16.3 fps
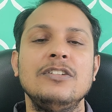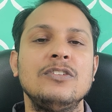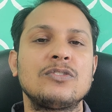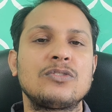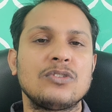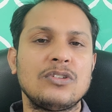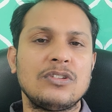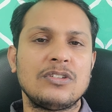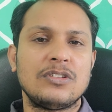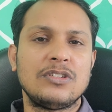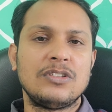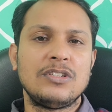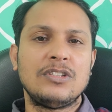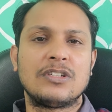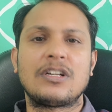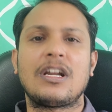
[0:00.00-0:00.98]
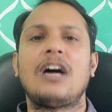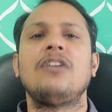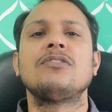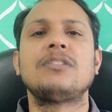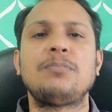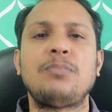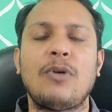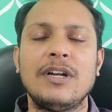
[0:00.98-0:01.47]
So now
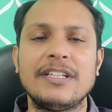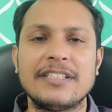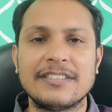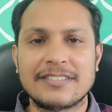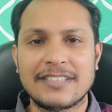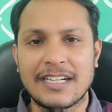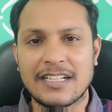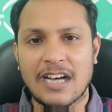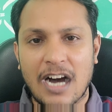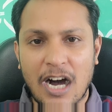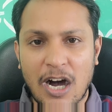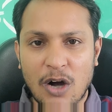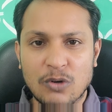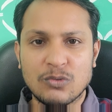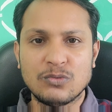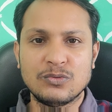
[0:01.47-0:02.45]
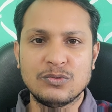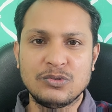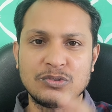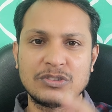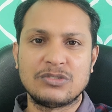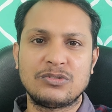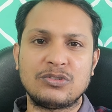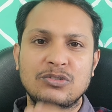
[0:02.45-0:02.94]
the point is that how
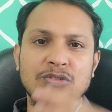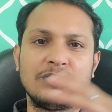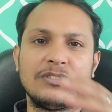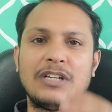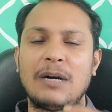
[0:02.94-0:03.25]
you should